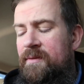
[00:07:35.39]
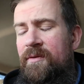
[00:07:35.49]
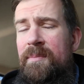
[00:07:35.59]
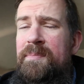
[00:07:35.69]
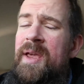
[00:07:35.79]

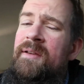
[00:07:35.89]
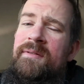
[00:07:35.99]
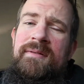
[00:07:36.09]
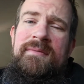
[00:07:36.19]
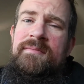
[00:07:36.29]
from
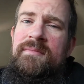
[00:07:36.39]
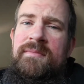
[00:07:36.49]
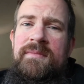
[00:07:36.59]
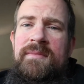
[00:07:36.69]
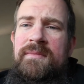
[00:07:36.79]
being
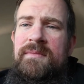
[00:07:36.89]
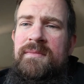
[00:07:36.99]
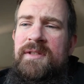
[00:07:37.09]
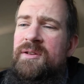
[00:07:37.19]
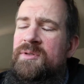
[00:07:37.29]

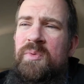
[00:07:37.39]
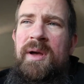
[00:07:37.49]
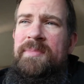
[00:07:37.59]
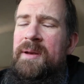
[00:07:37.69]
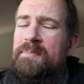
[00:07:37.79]
so
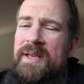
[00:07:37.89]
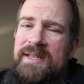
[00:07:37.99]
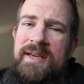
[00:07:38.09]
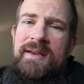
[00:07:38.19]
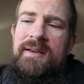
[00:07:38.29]
swamped and
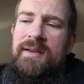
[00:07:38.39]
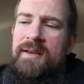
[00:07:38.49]
busy.